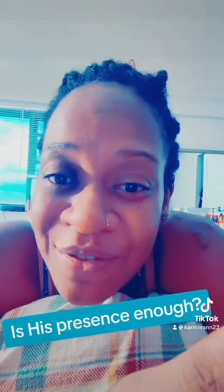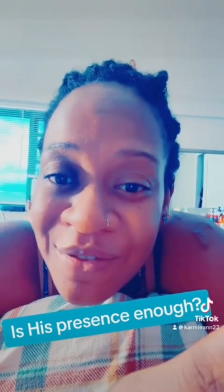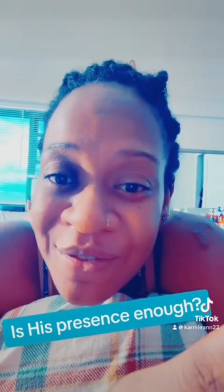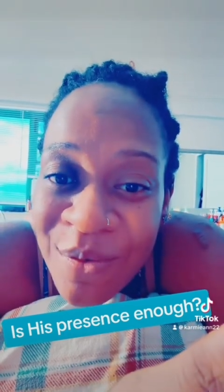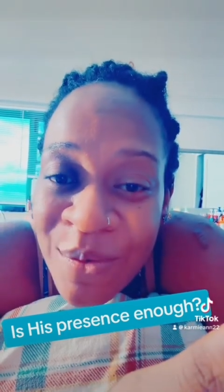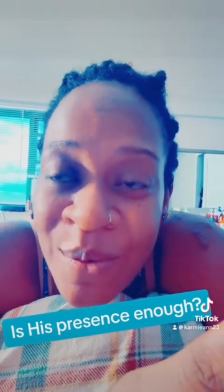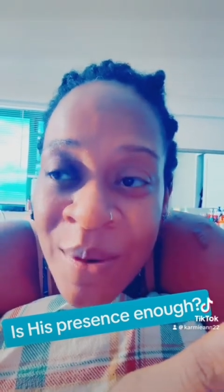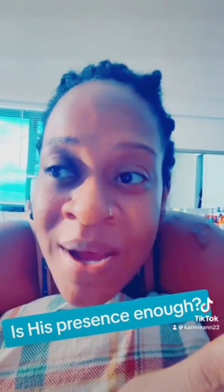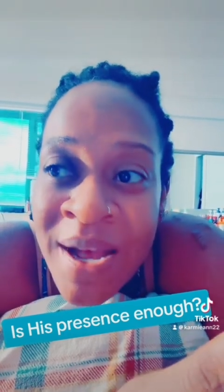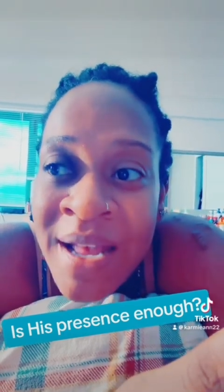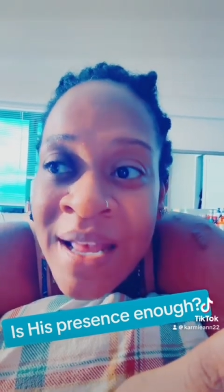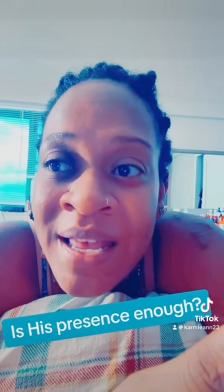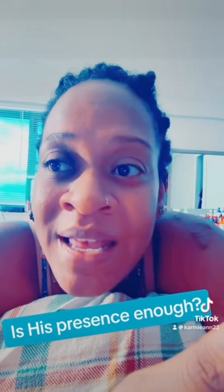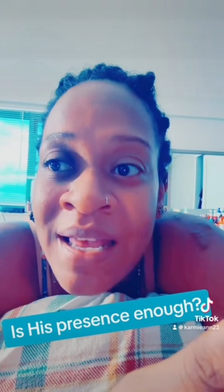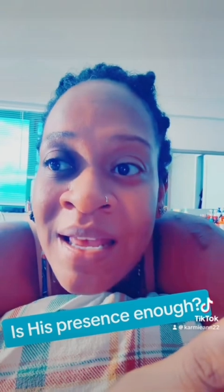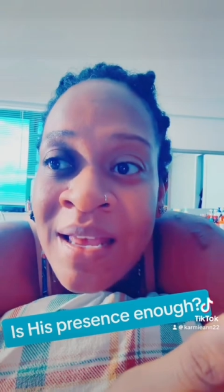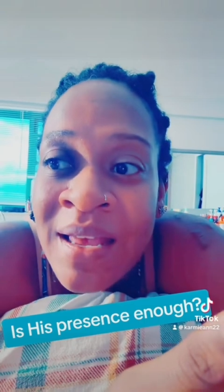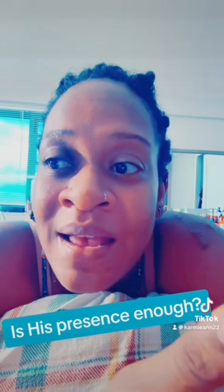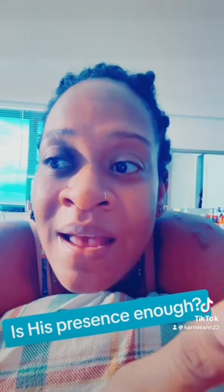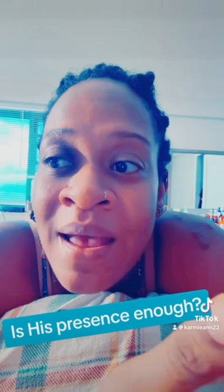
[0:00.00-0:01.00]
Why
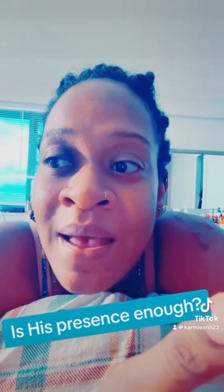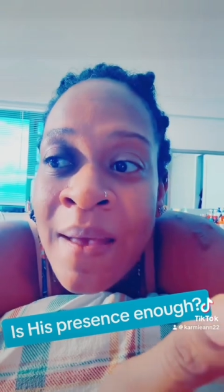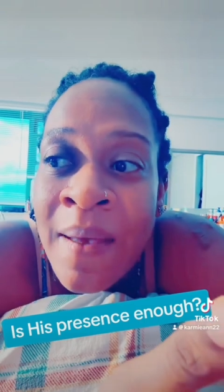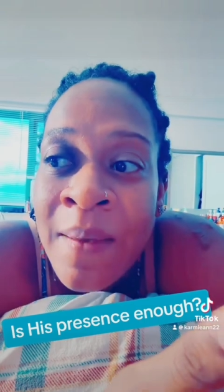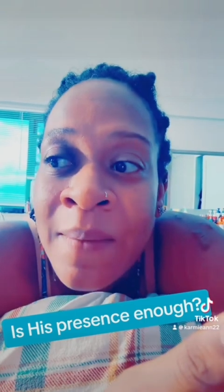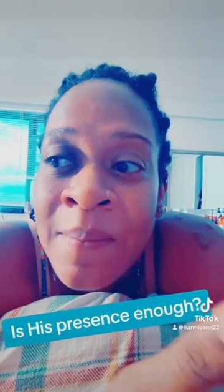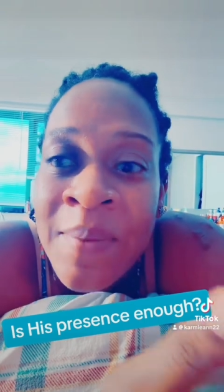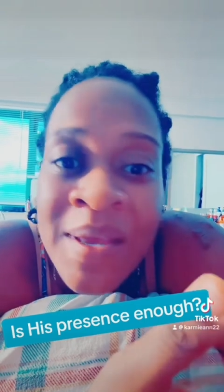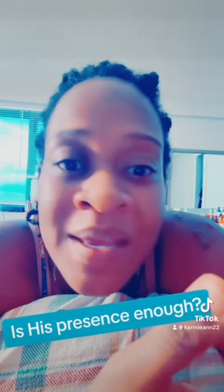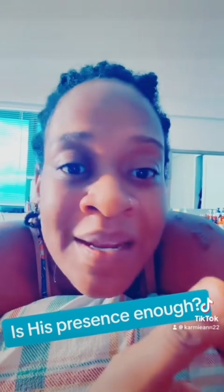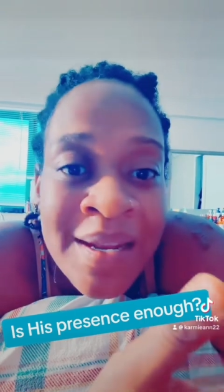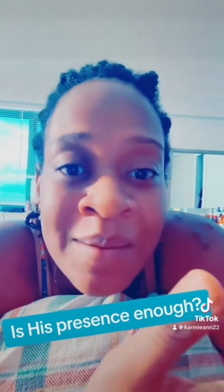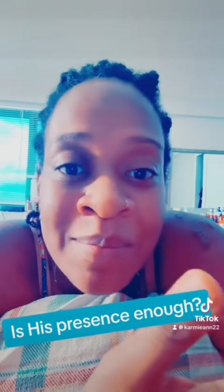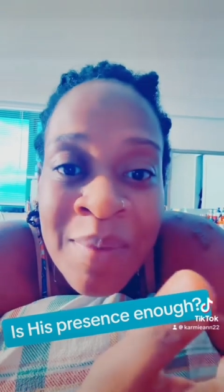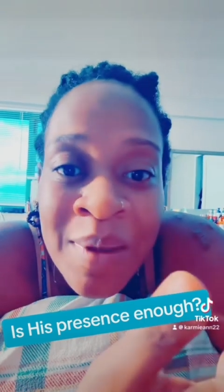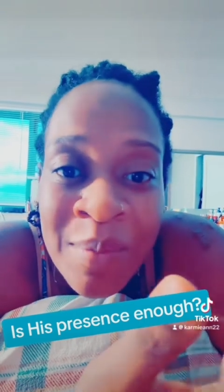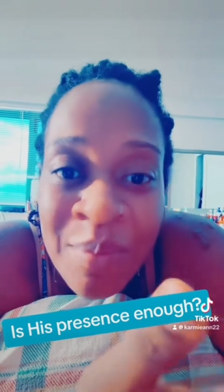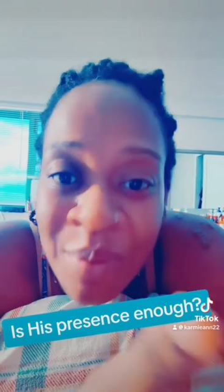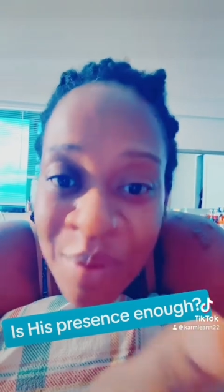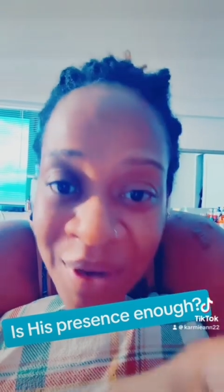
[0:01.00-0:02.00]
being in
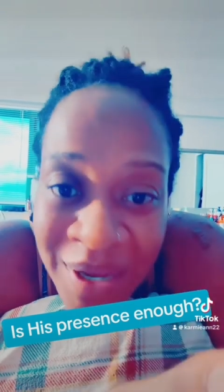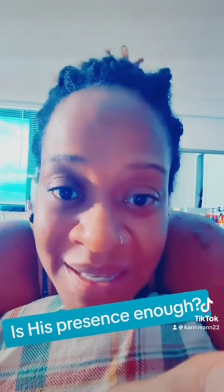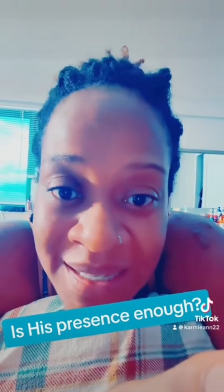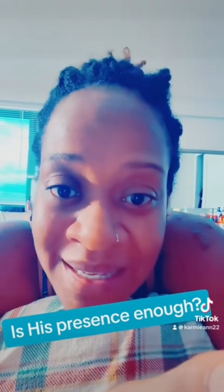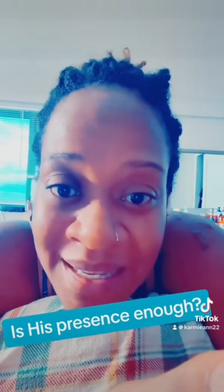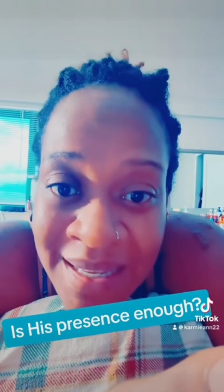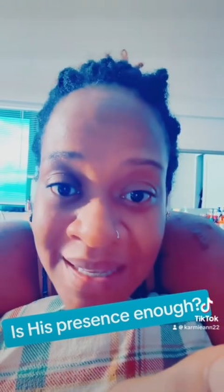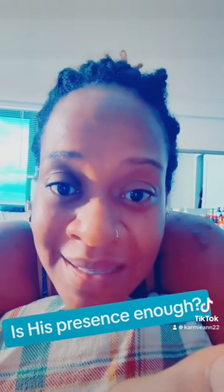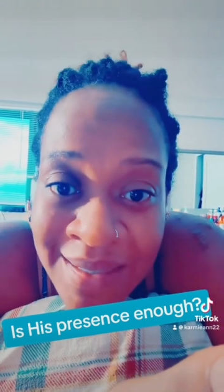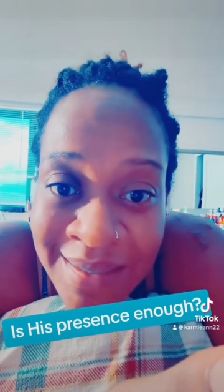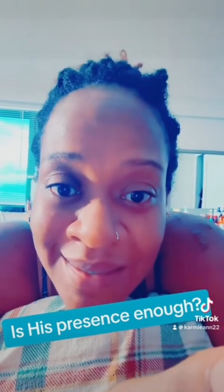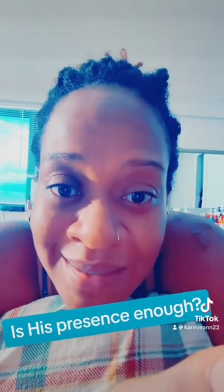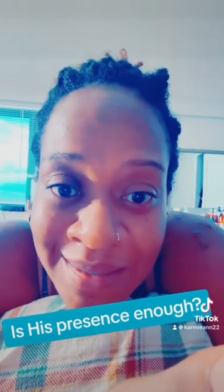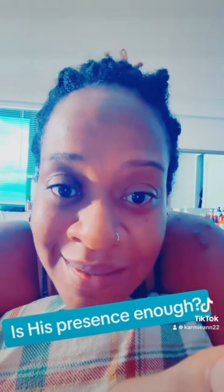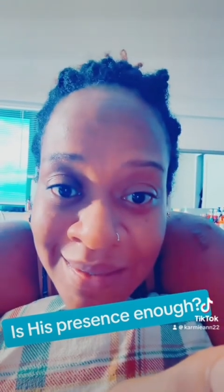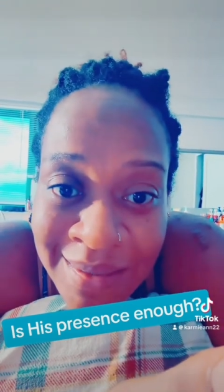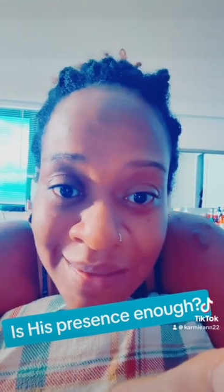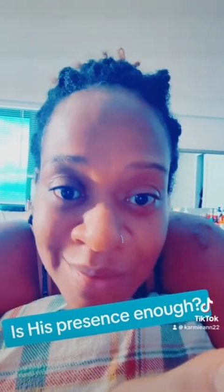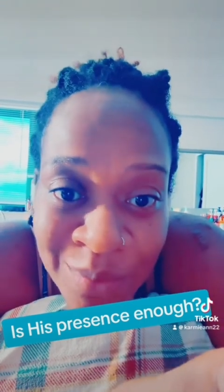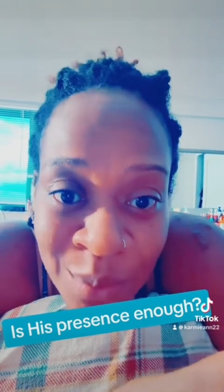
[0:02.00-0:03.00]
my presence
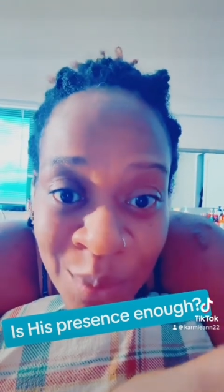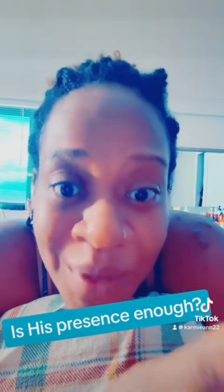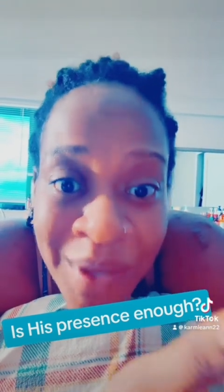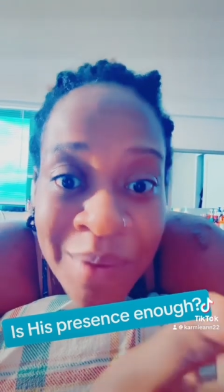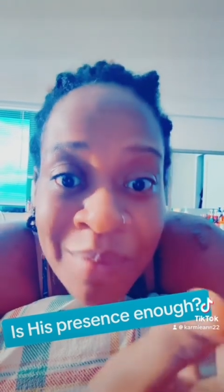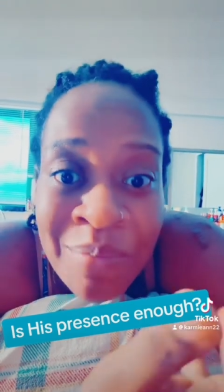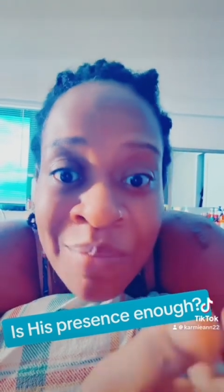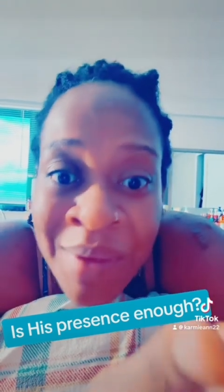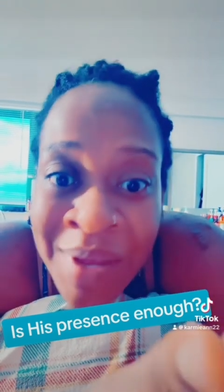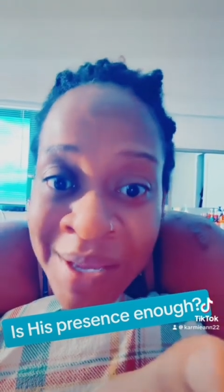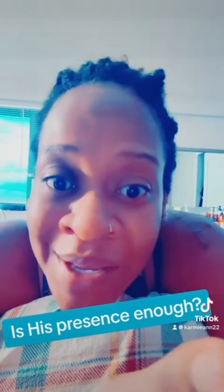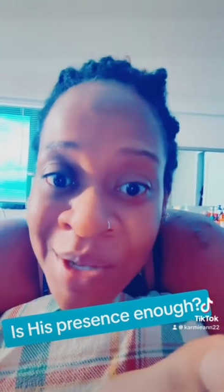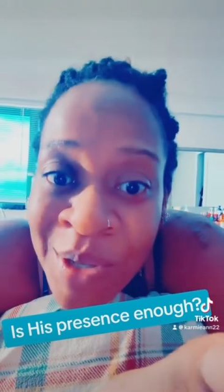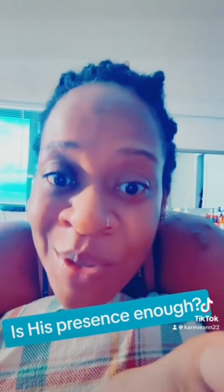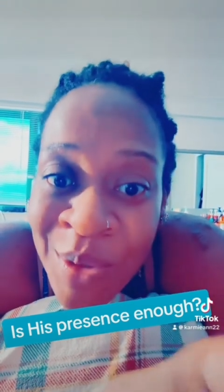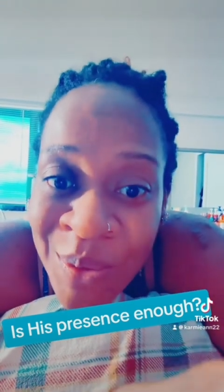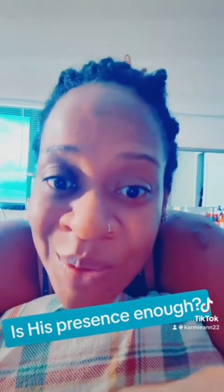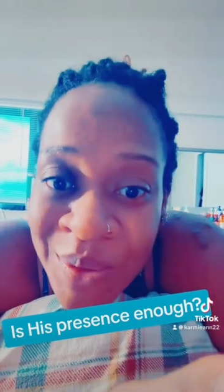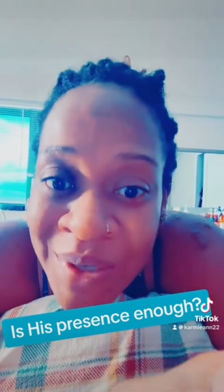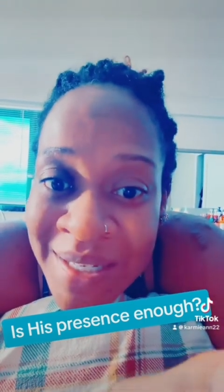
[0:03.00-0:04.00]
with me
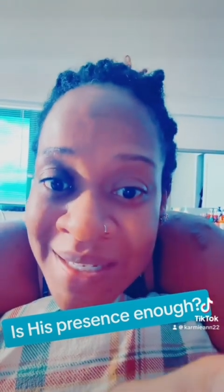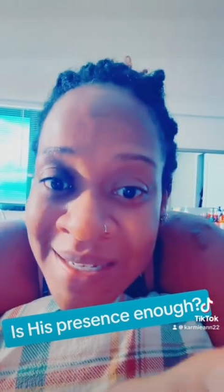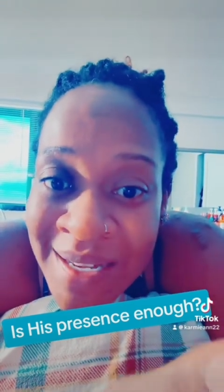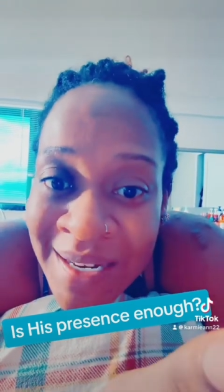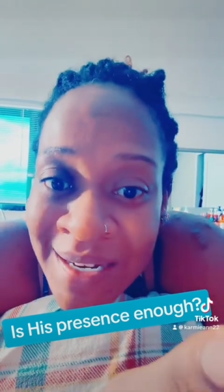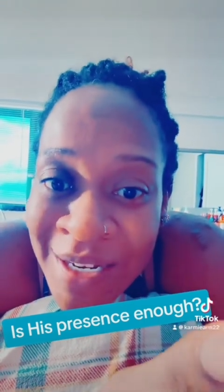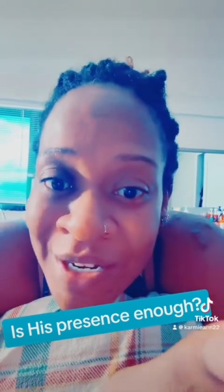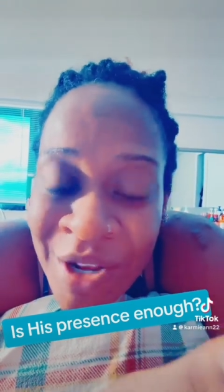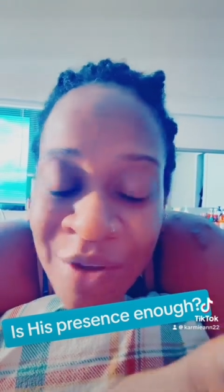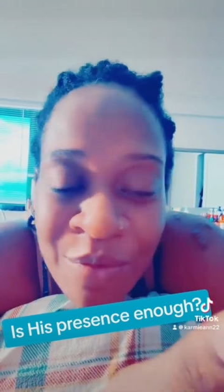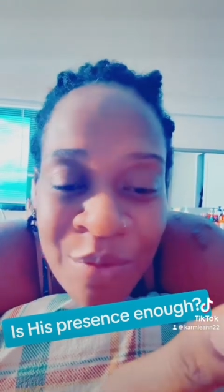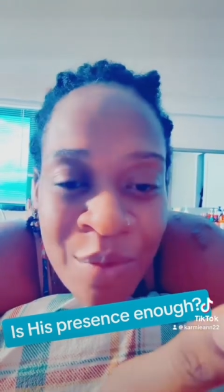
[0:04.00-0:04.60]
alone is not enough?